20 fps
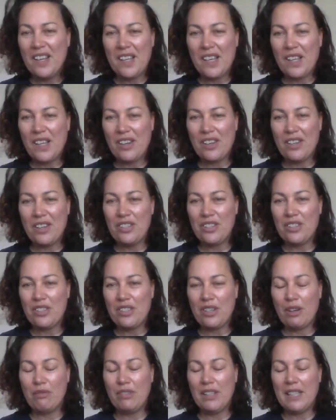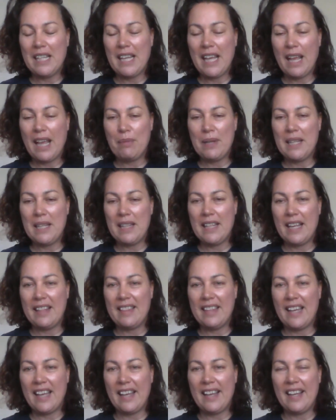you know, just so really happy
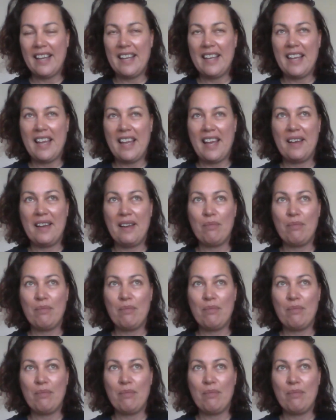that they